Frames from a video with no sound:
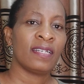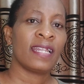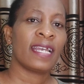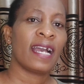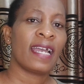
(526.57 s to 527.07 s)

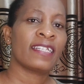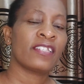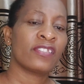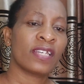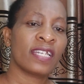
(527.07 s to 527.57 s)
Like I
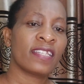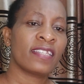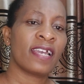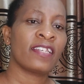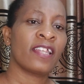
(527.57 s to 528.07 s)
said
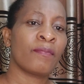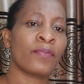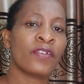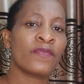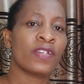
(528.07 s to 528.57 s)
there in a
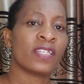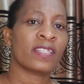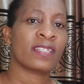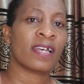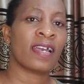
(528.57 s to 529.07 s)

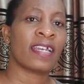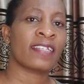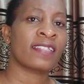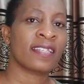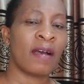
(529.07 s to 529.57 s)
previous
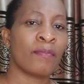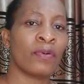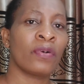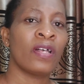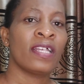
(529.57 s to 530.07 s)

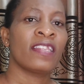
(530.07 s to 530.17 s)
example,